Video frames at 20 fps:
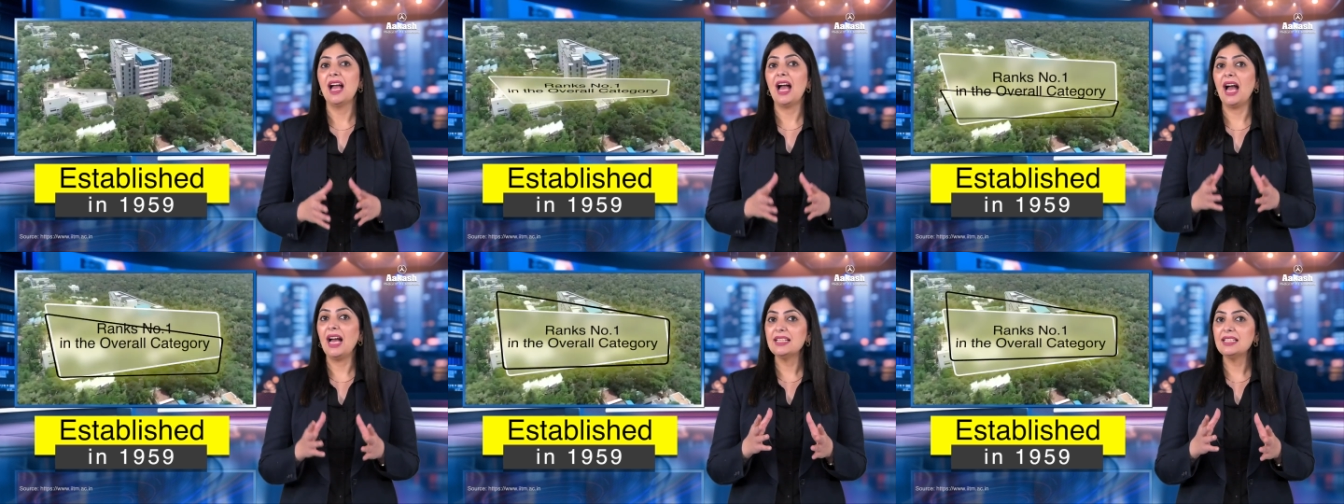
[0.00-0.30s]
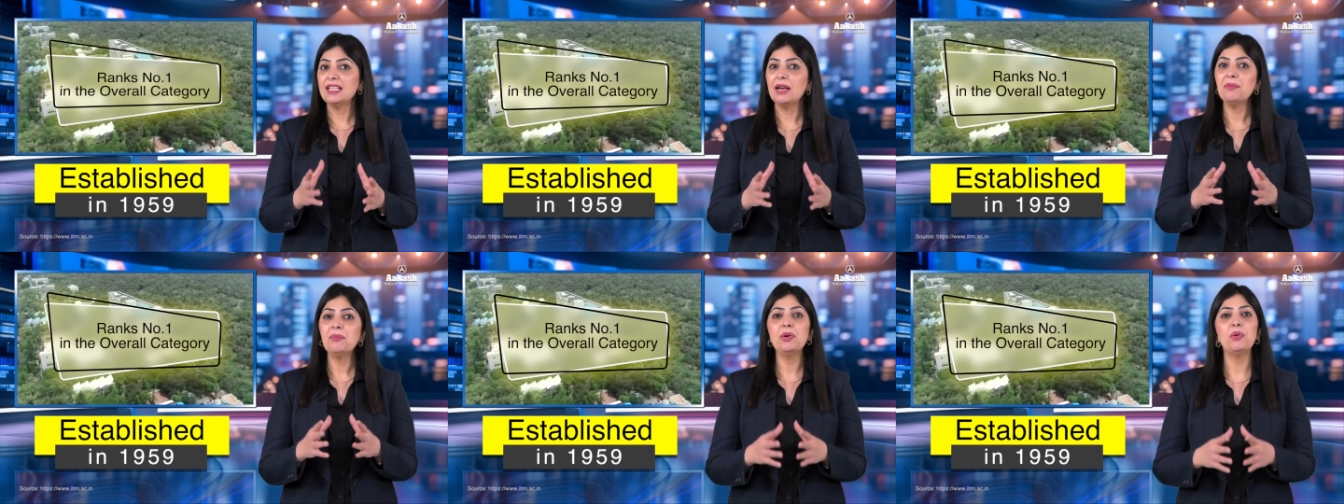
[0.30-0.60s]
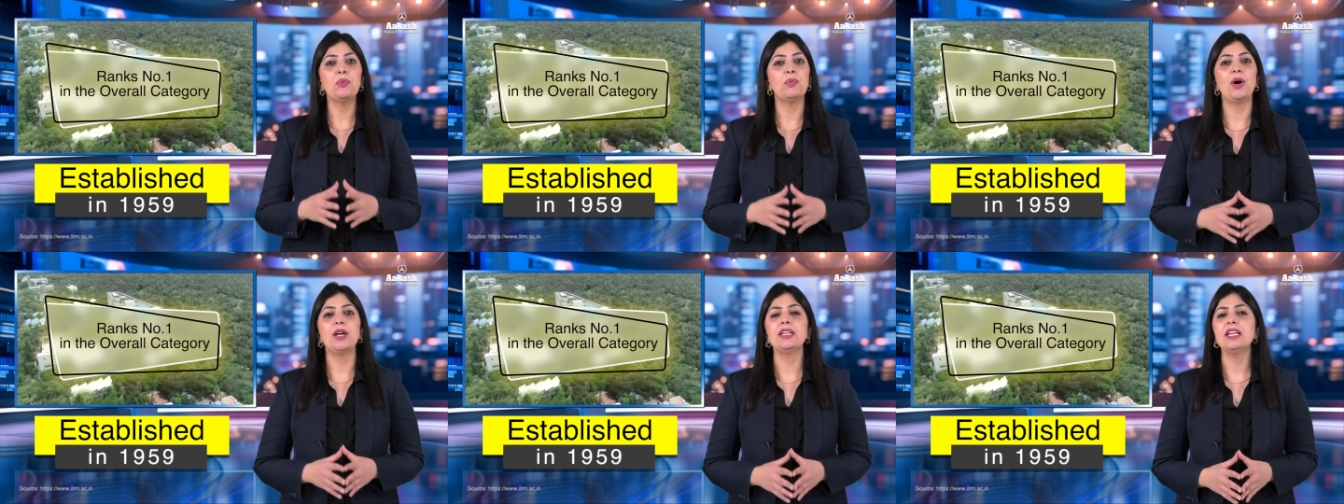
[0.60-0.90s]
and number
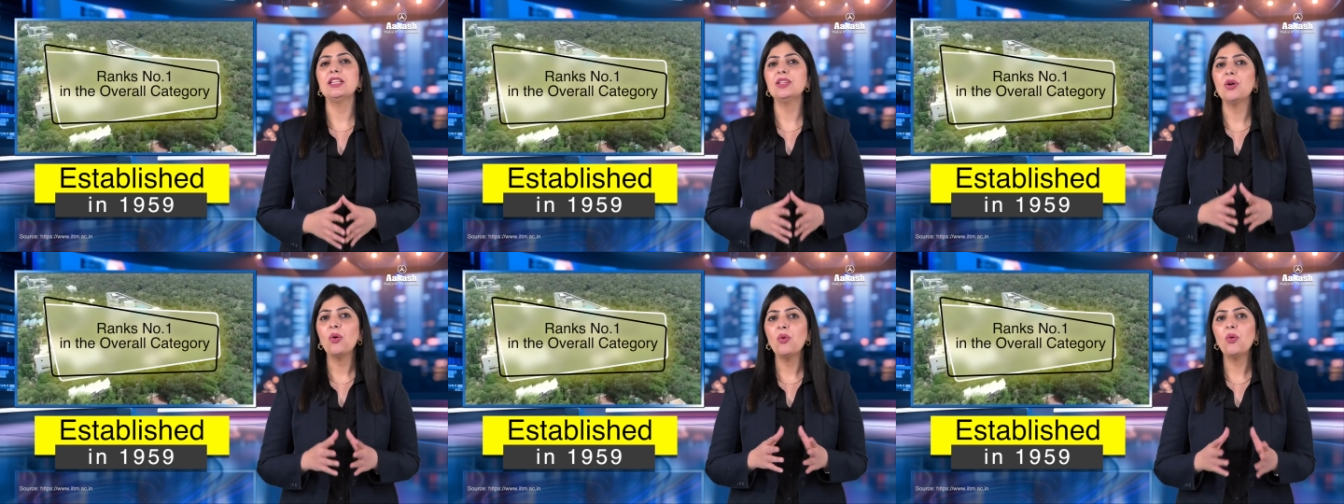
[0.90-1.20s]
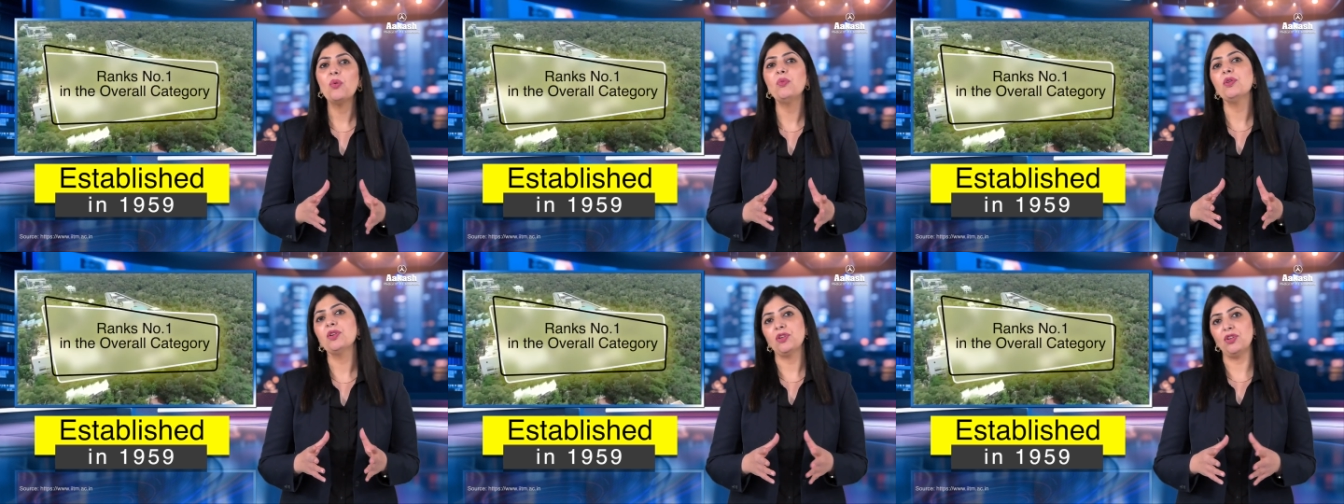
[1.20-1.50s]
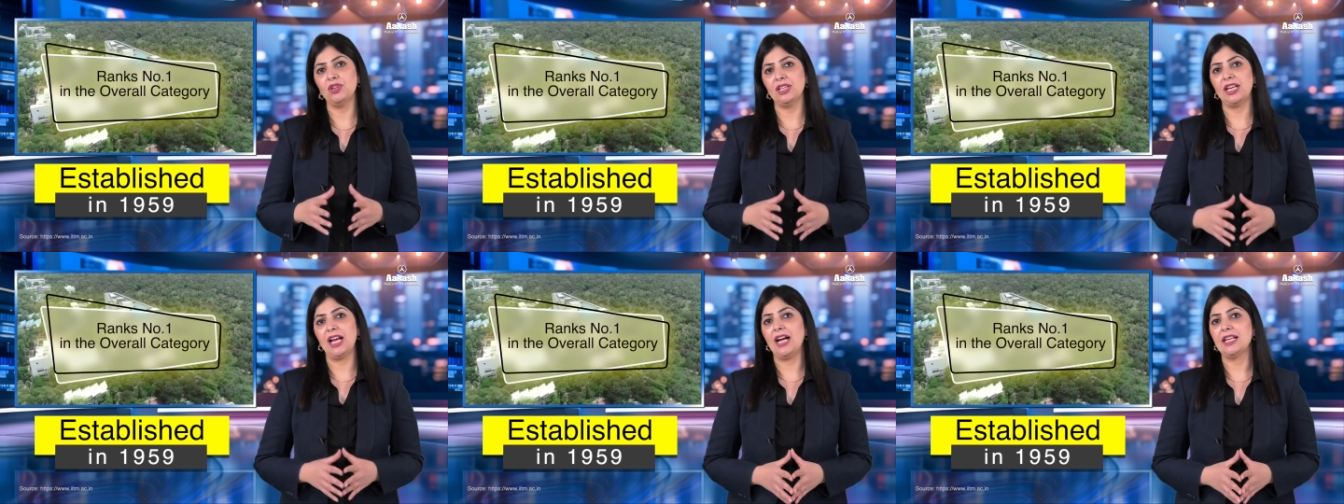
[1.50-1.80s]
1 in the
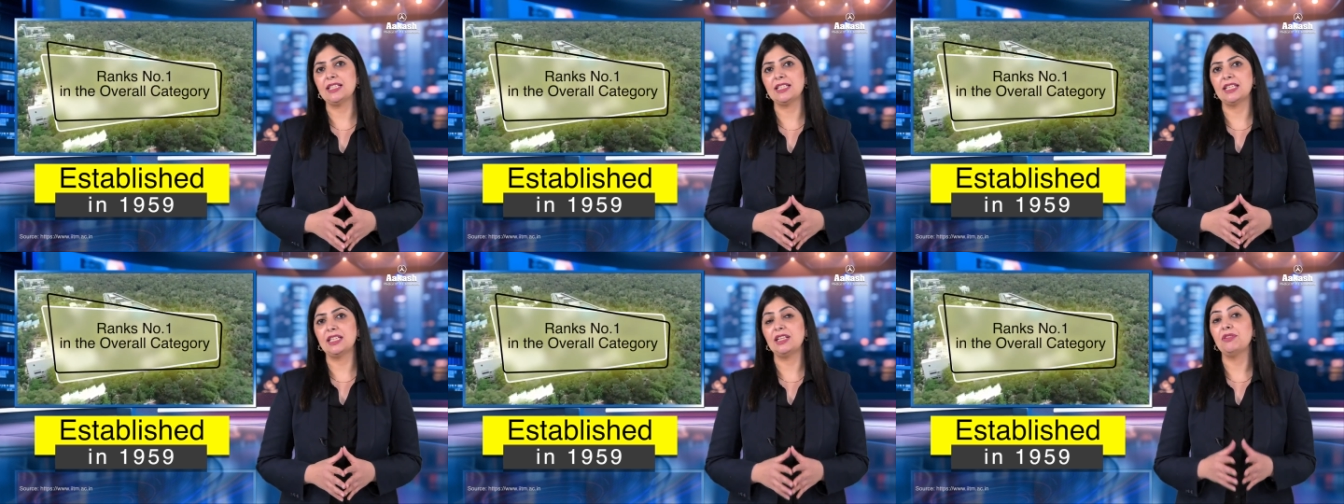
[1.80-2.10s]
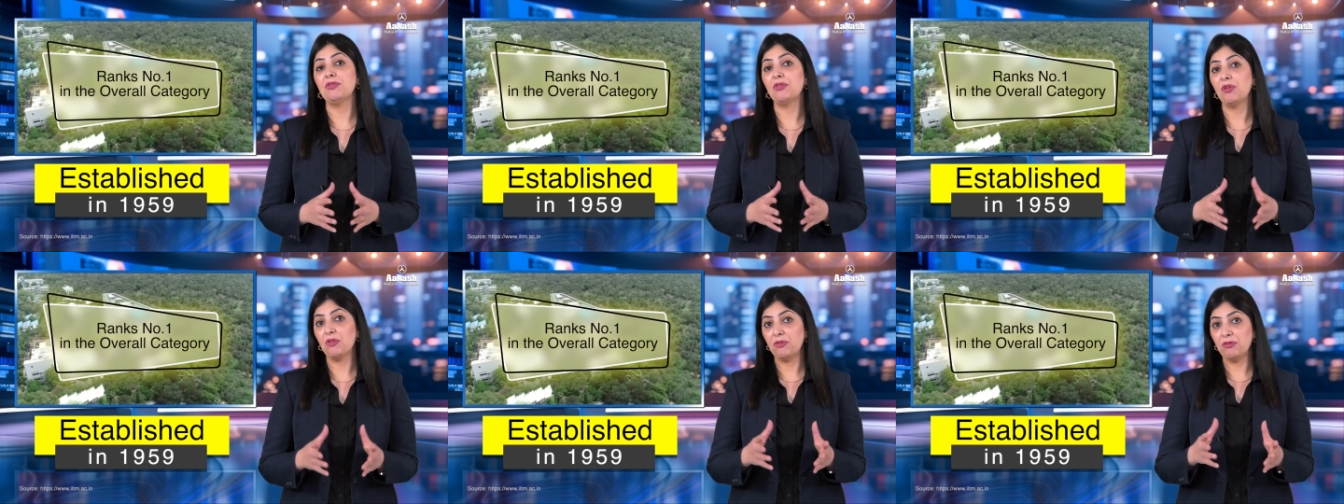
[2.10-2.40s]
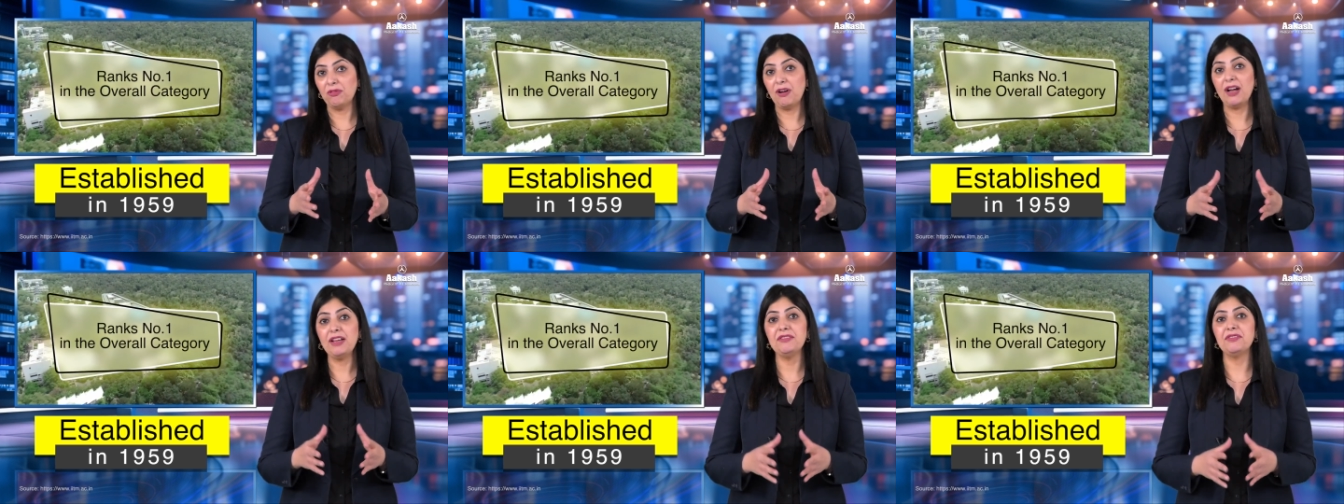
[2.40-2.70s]
overall category for
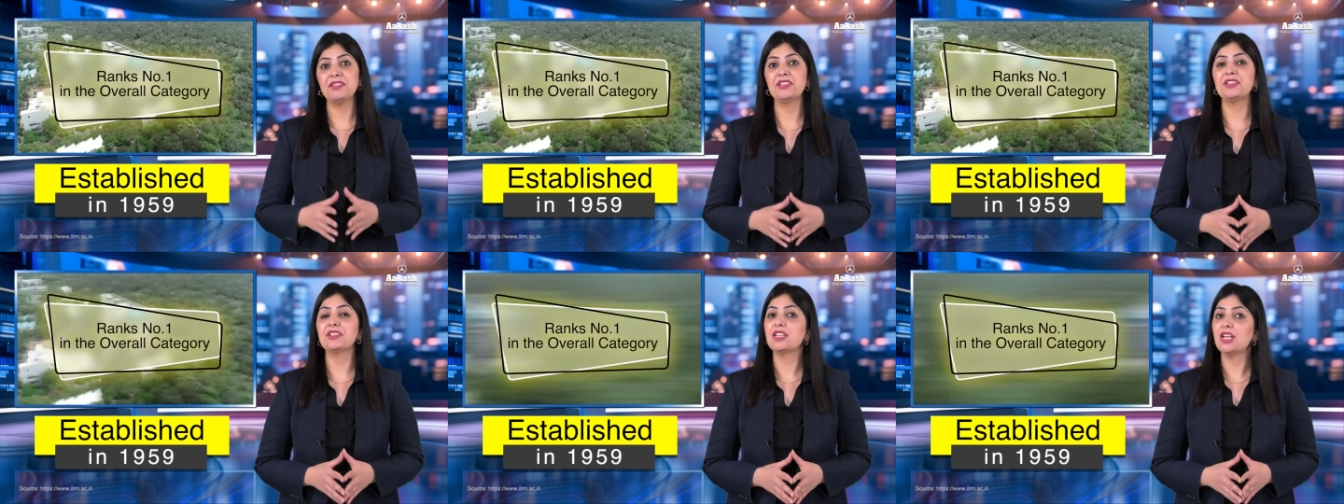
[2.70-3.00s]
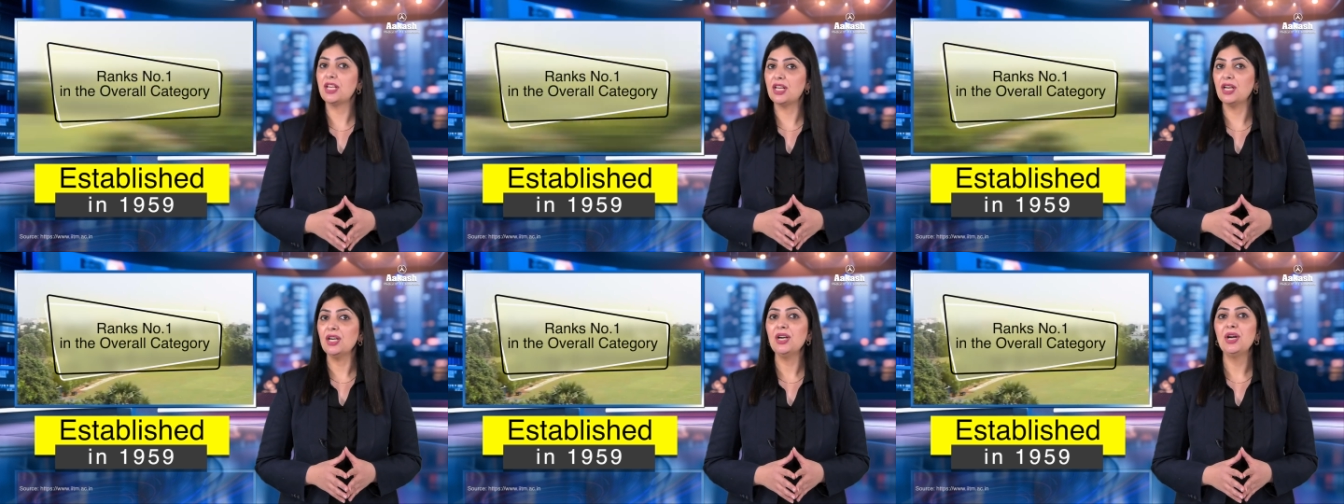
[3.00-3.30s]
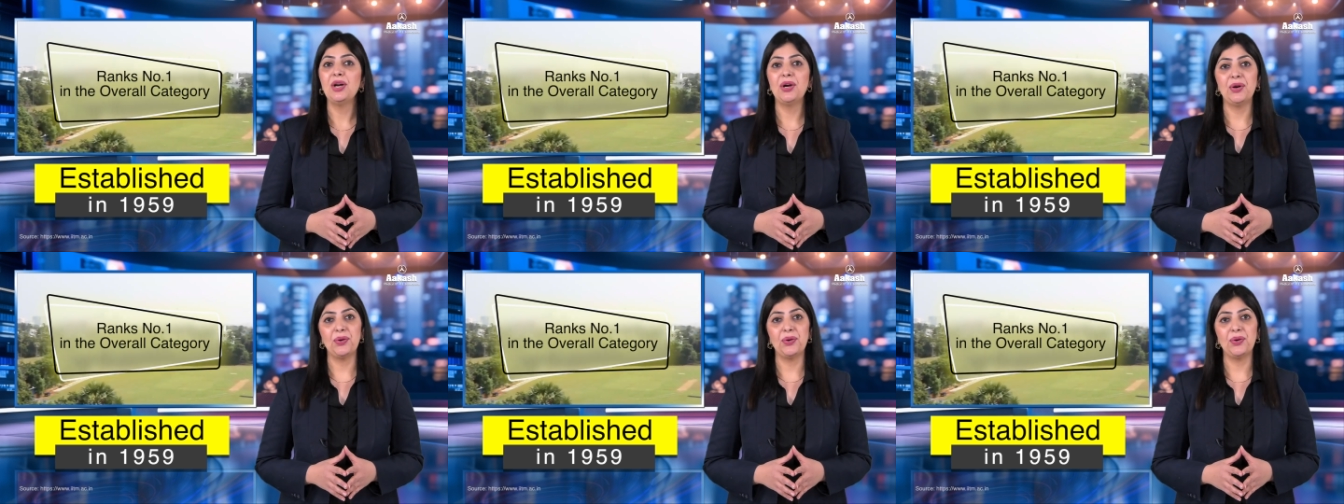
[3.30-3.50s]
5 years in a